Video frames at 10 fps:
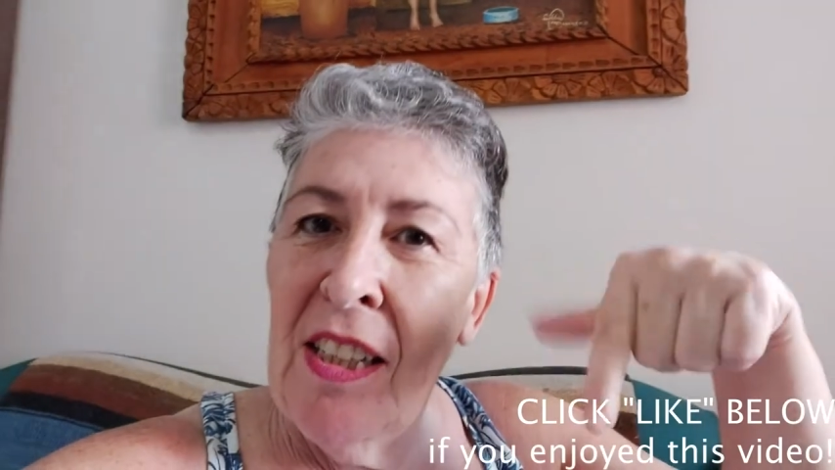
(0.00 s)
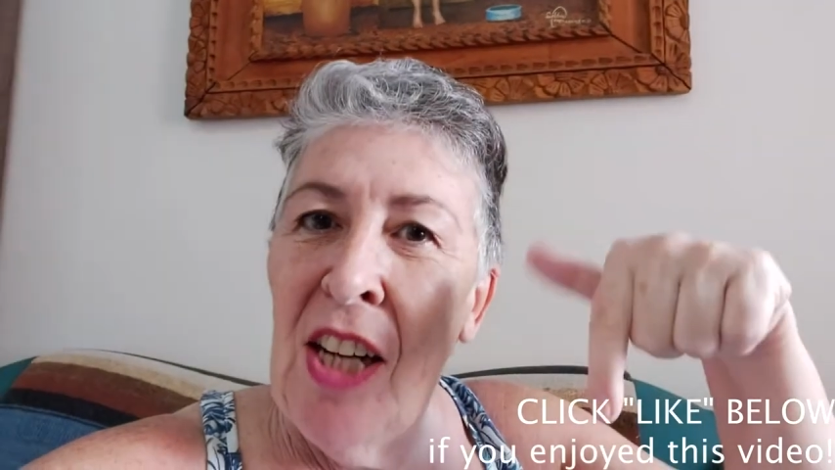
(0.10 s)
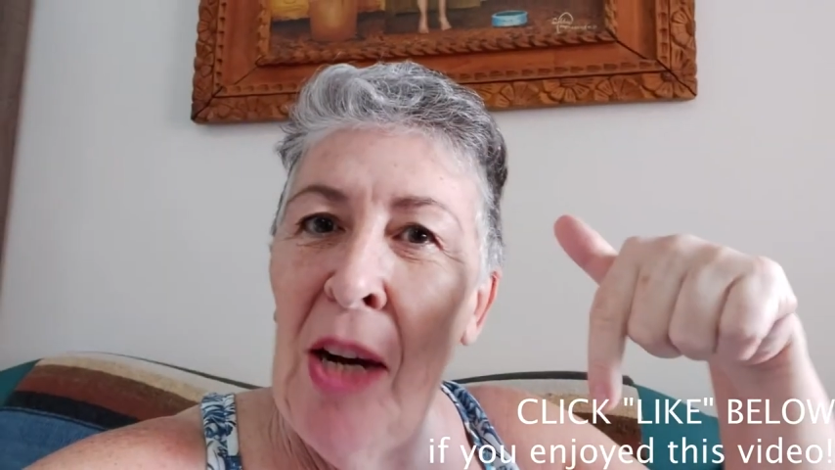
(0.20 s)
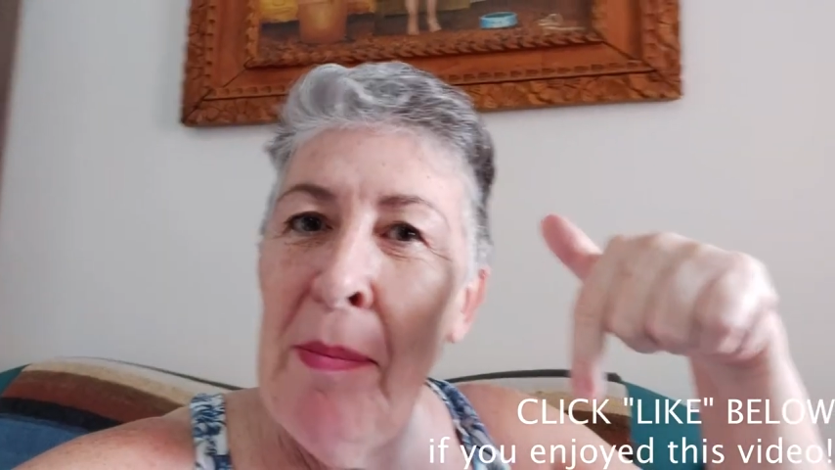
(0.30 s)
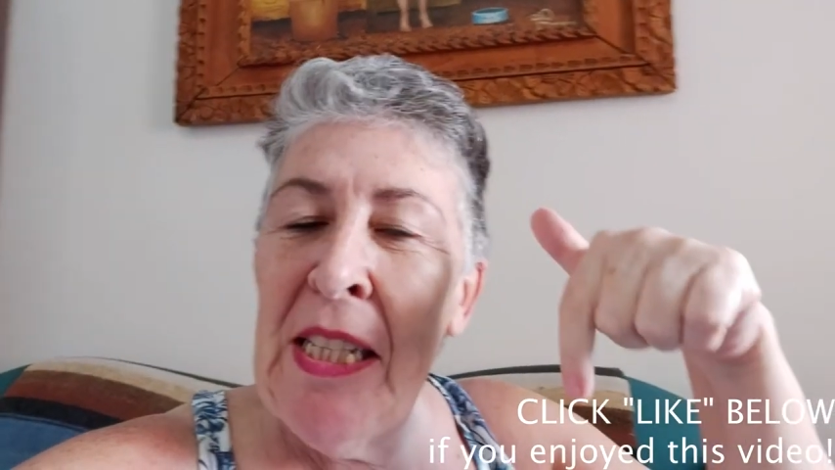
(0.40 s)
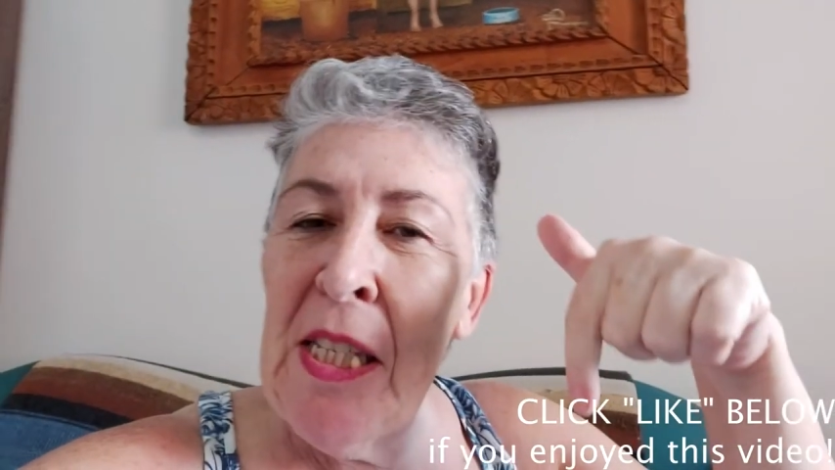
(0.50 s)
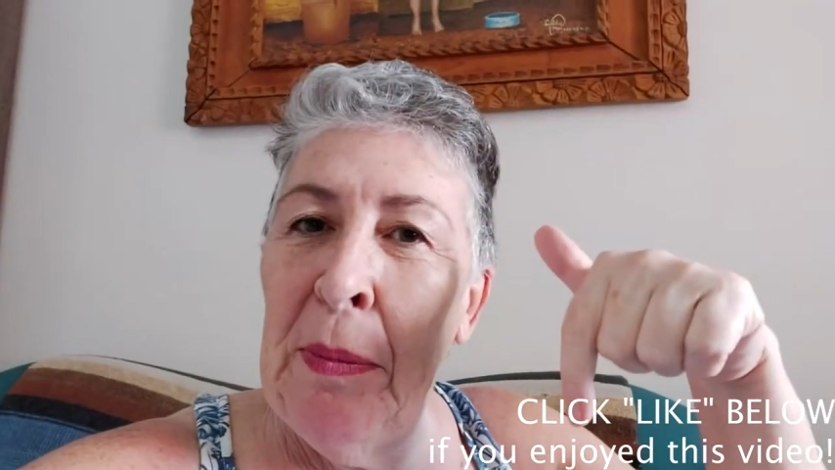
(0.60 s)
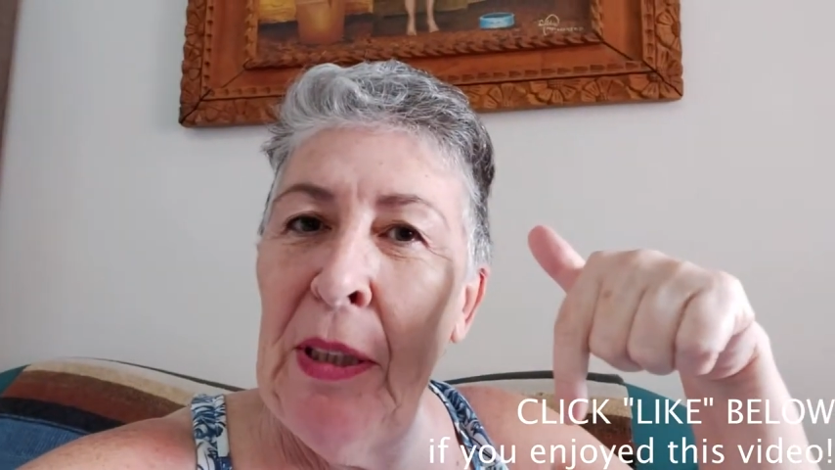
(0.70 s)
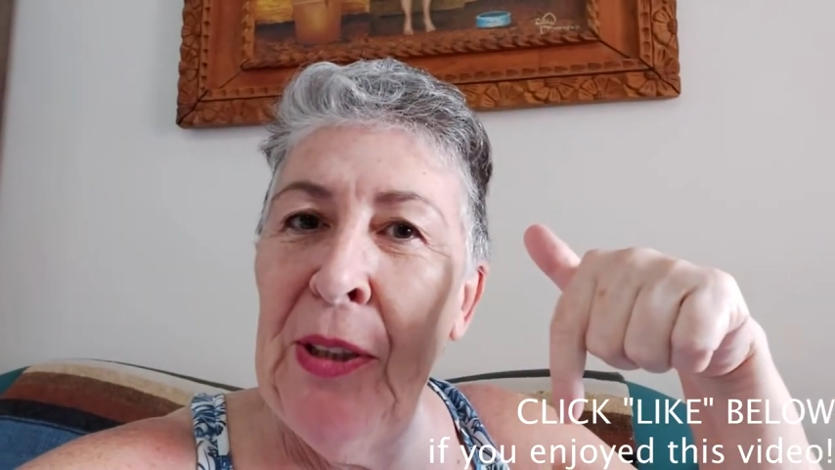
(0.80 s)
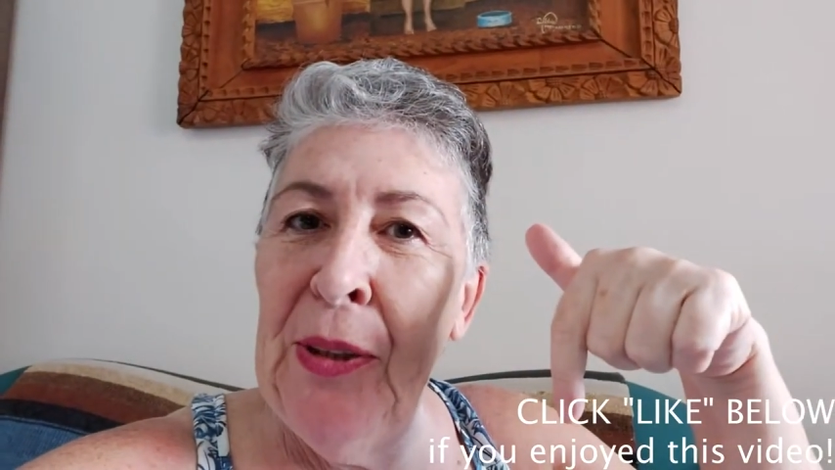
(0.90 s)
Comments
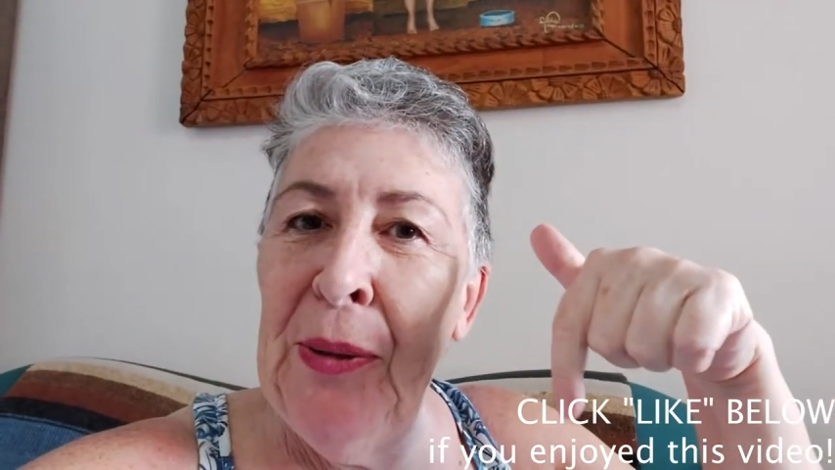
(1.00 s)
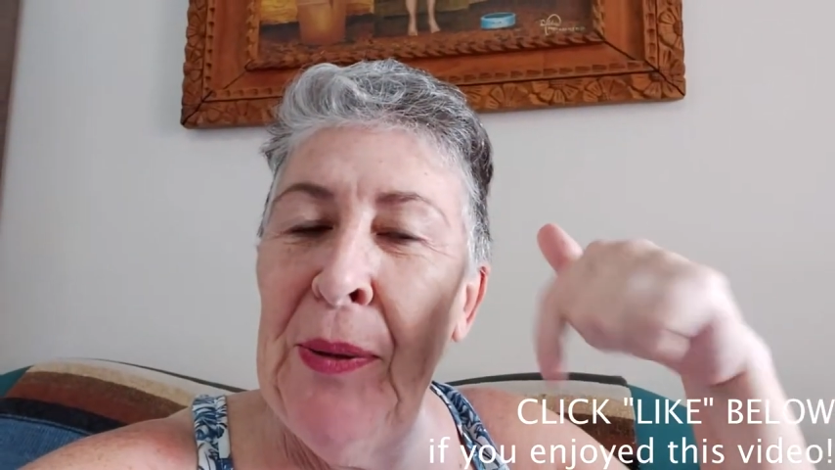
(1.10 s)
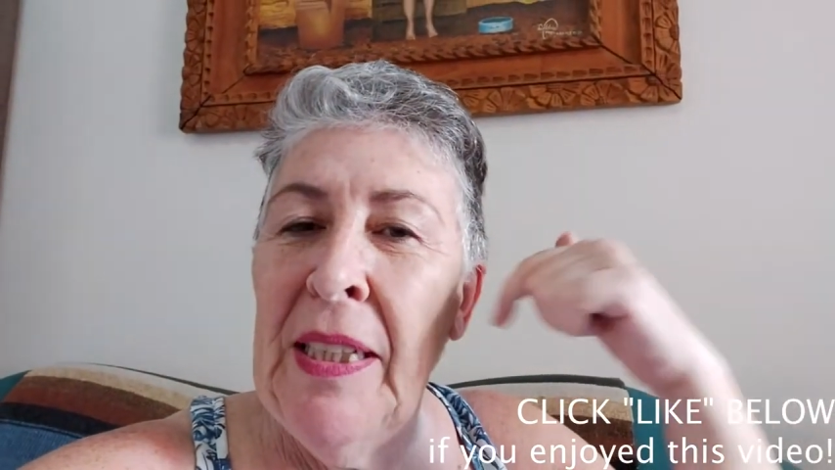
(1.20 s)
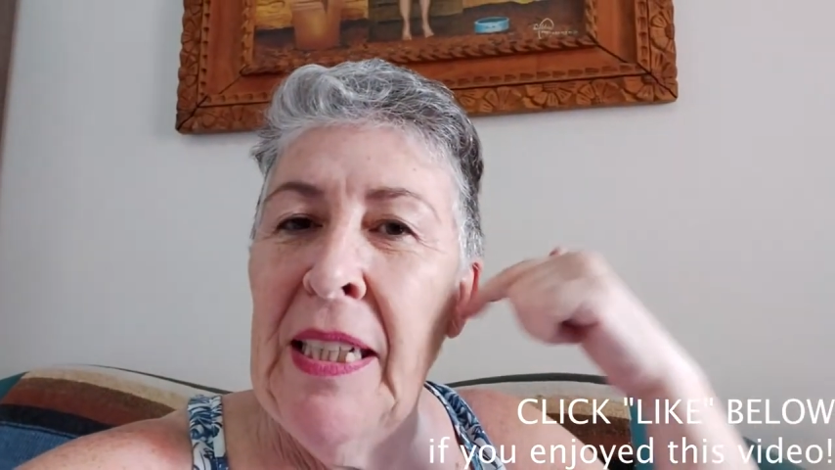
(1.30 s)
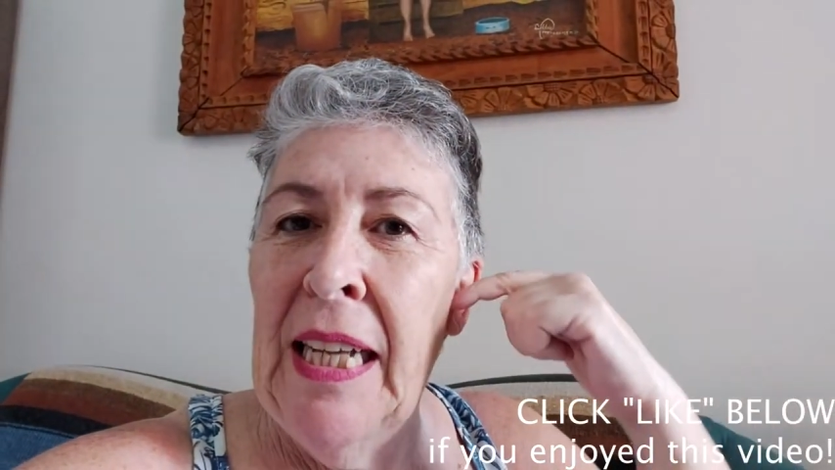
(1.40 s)
below.